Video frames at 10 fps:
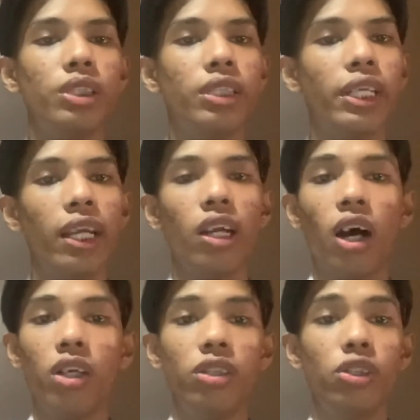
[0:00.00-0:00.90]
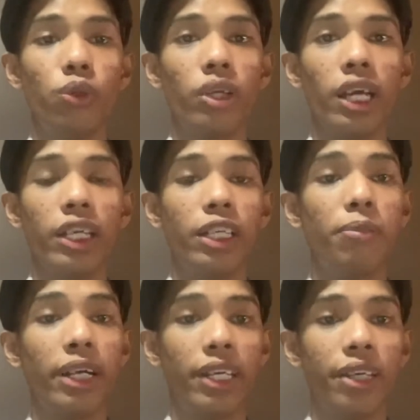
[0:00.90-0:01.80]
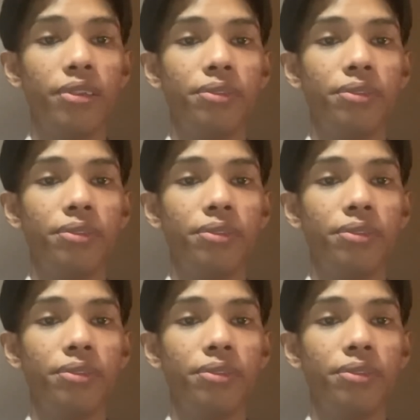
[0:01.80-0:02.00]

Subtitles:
than other shoe rack in the market.